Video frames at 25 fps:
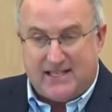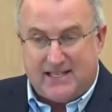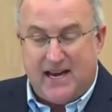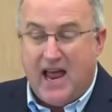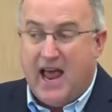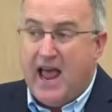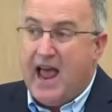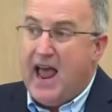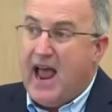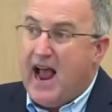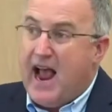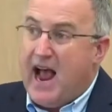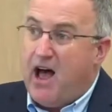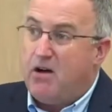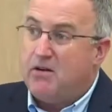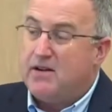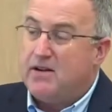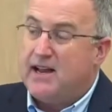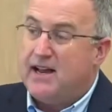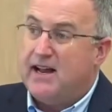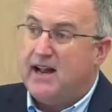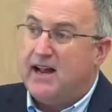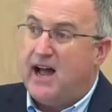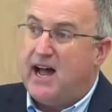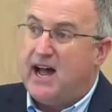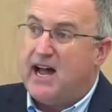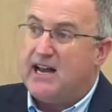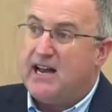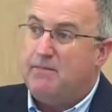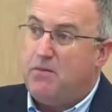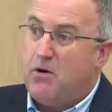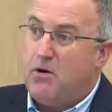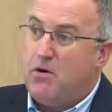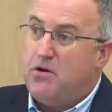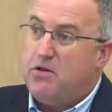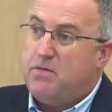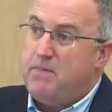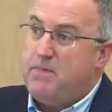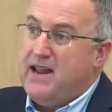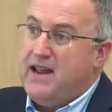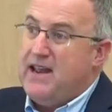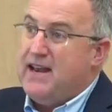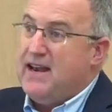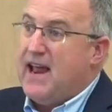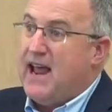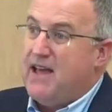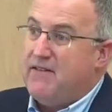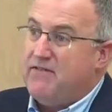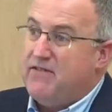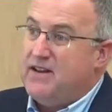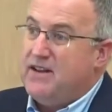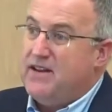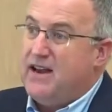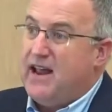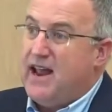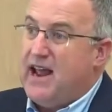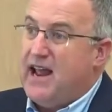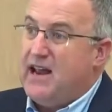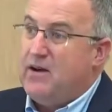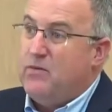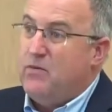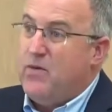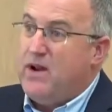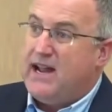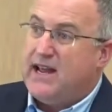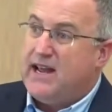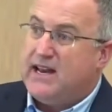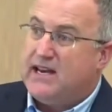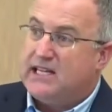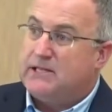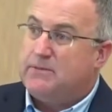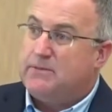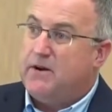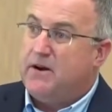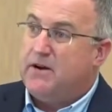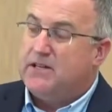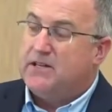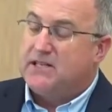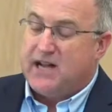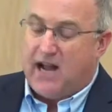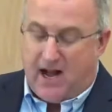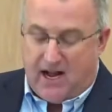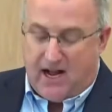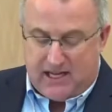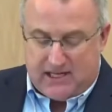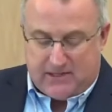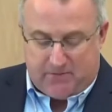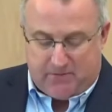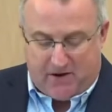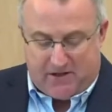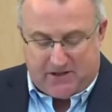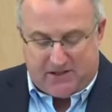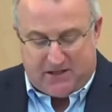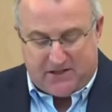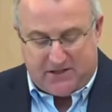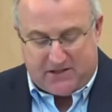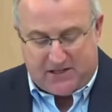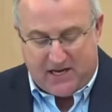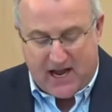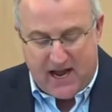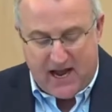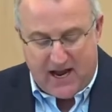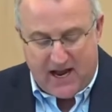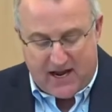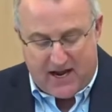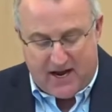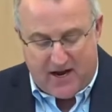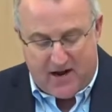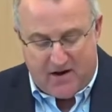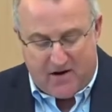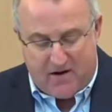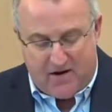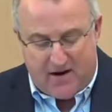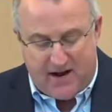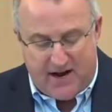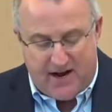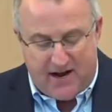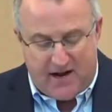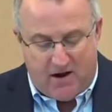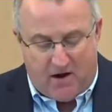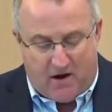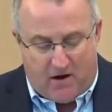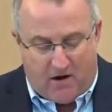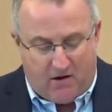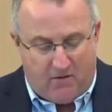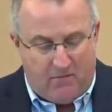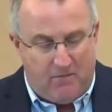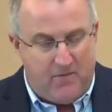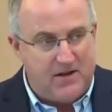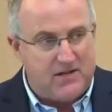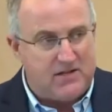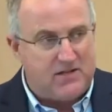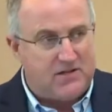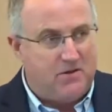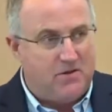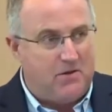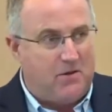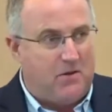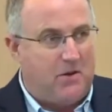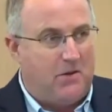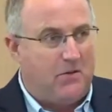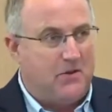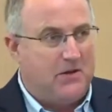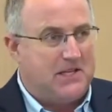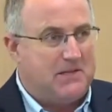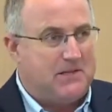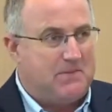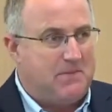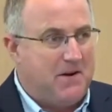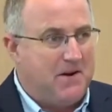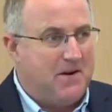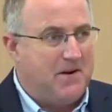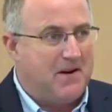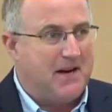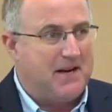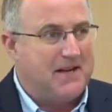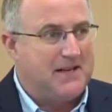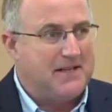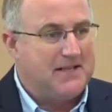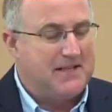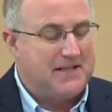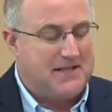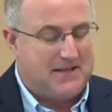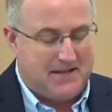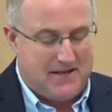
and how can God both be in heaven and we can experience God's presence here in our midst of the Holy Spirit?